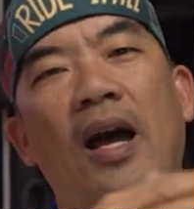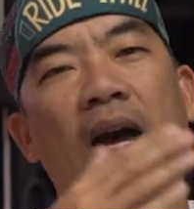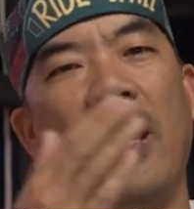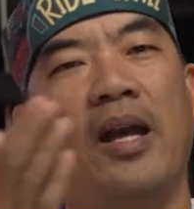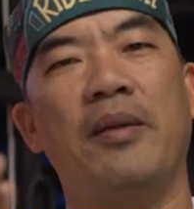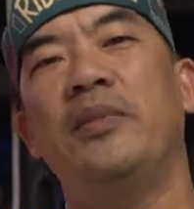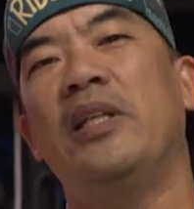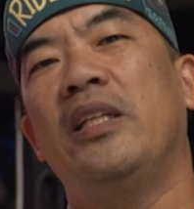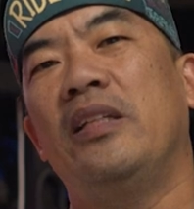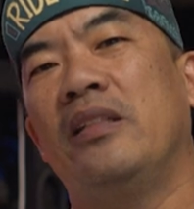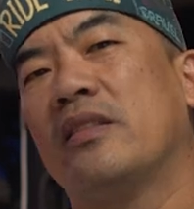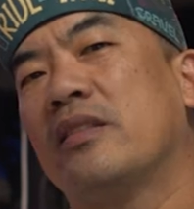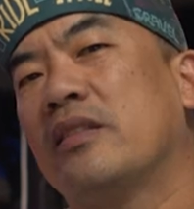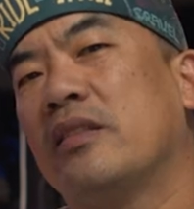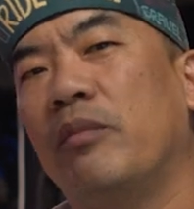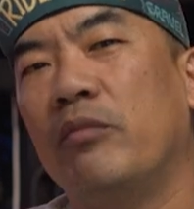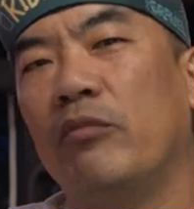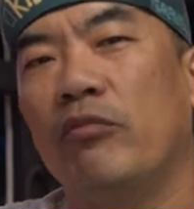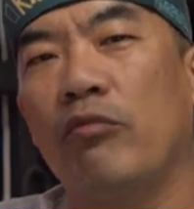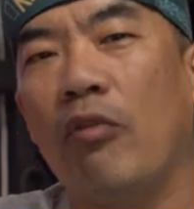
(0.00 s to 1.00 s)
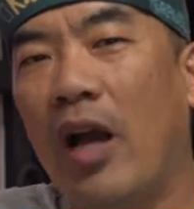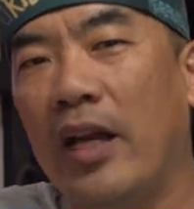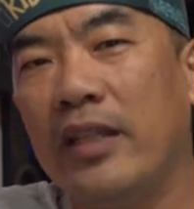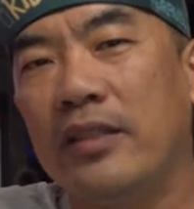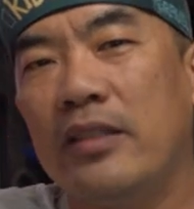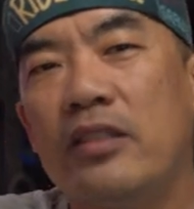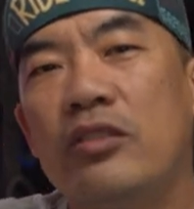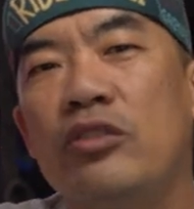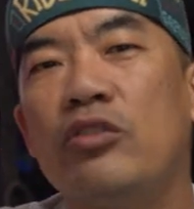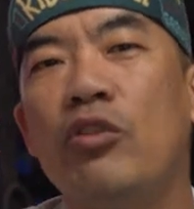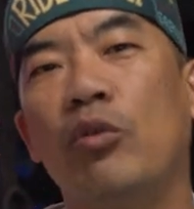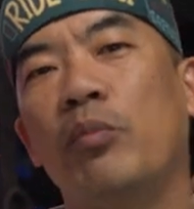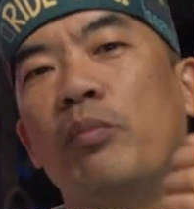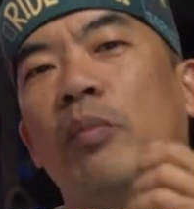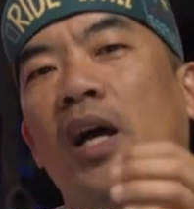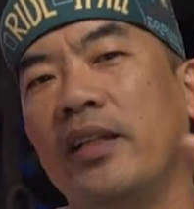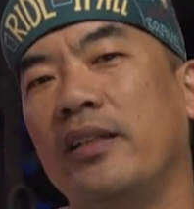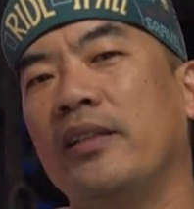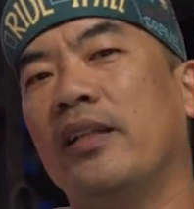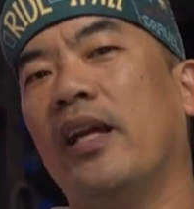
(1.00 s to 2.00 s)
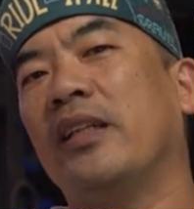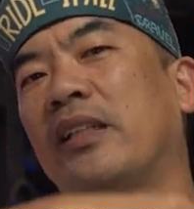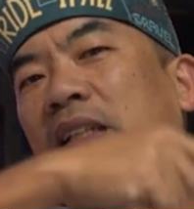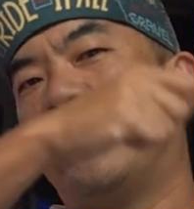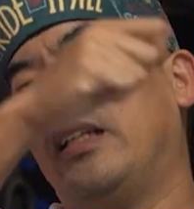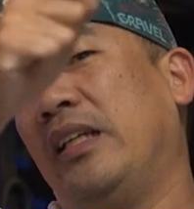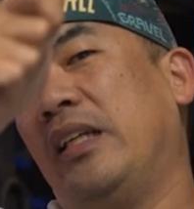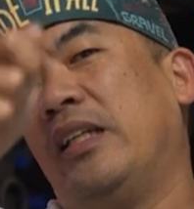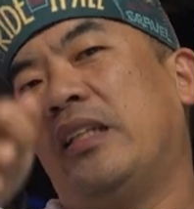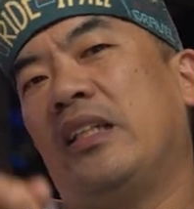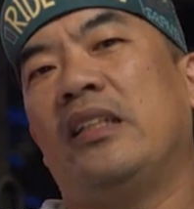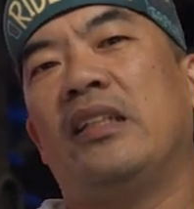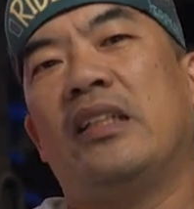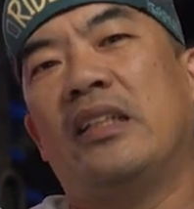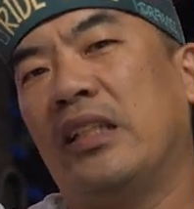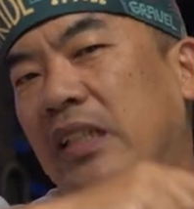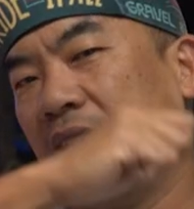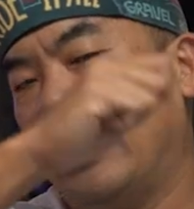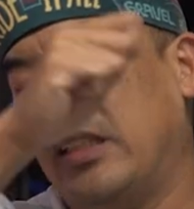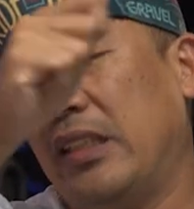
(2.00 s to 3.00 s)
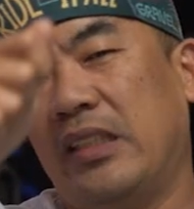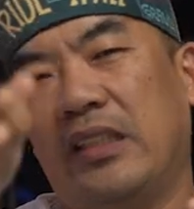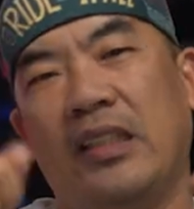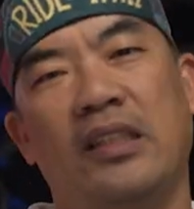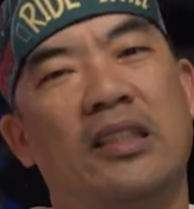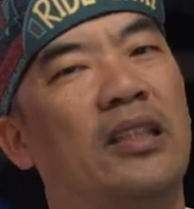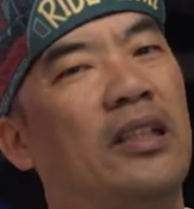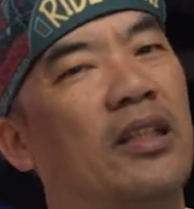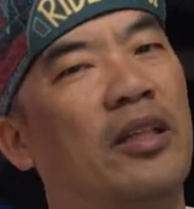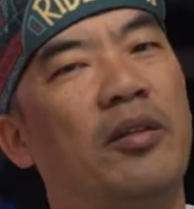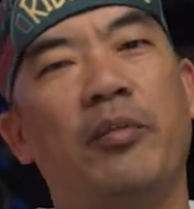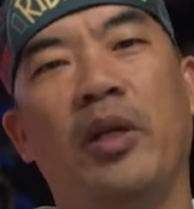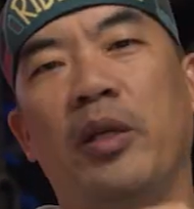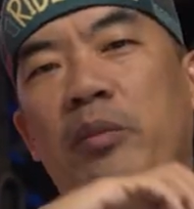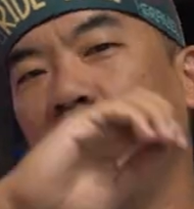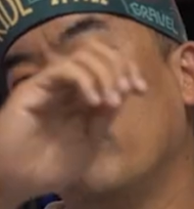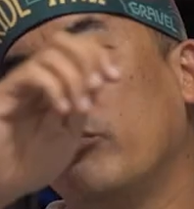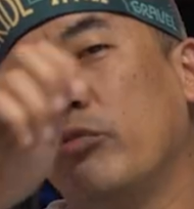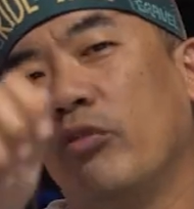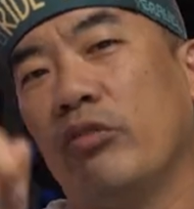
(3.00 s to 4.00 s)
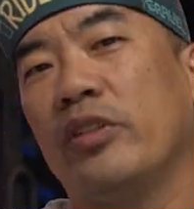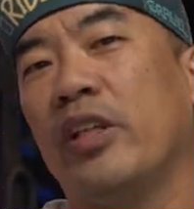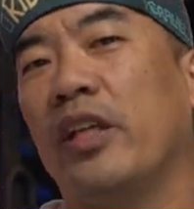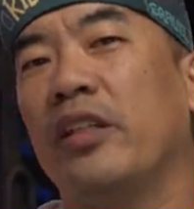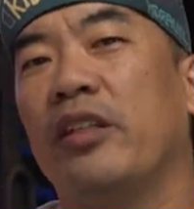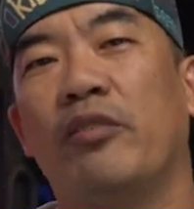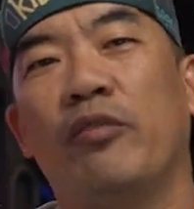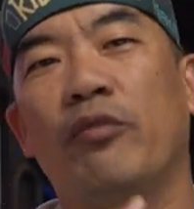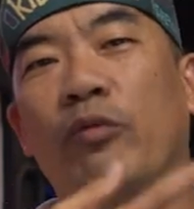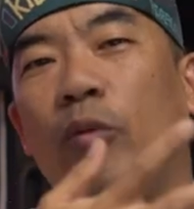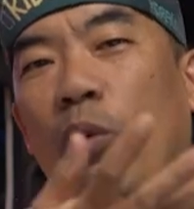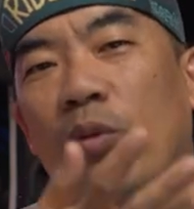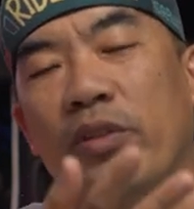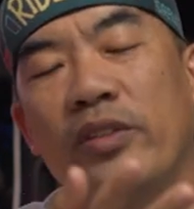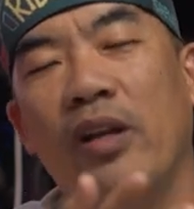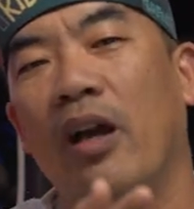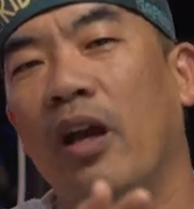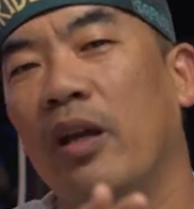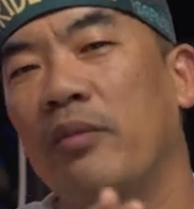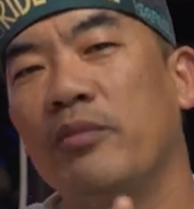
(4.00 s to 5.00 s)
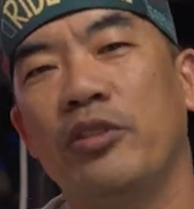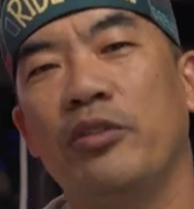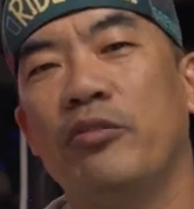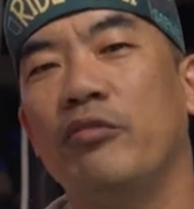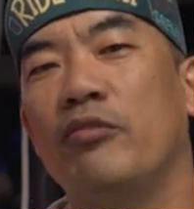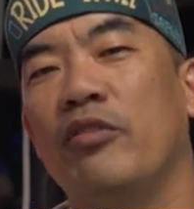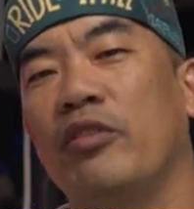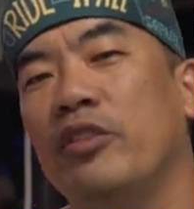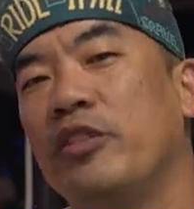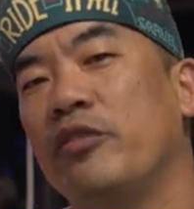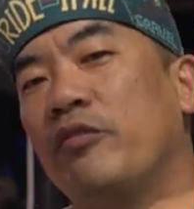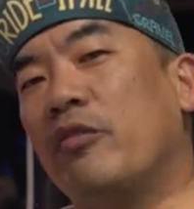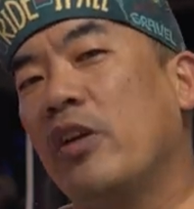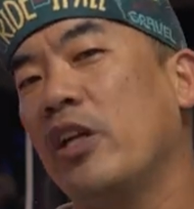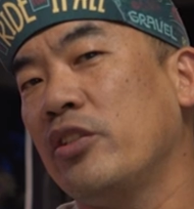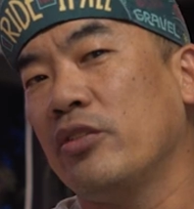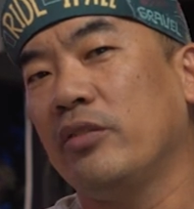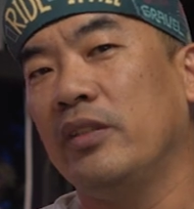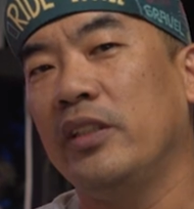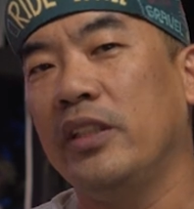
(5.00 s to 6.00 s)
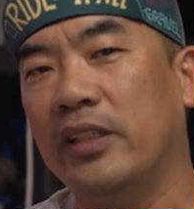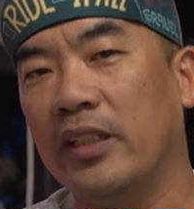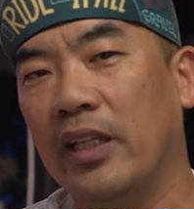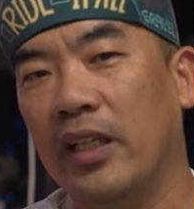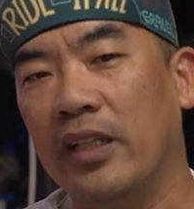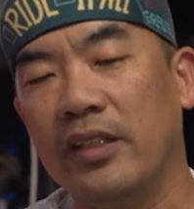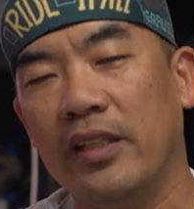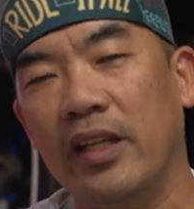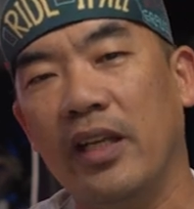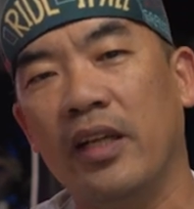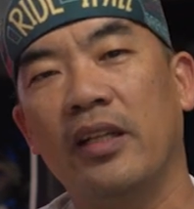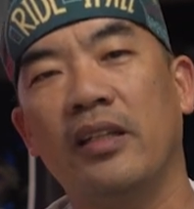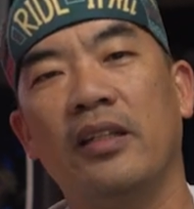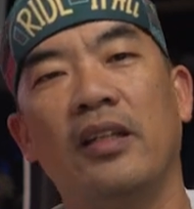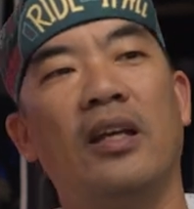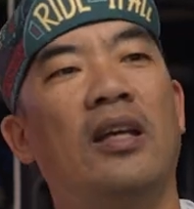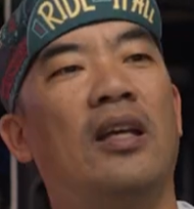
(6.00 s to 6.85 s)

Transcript: I mean, some riders don't mind that click, click, click, click, click, click. Maybe you rotate it four times, you will eventually get there.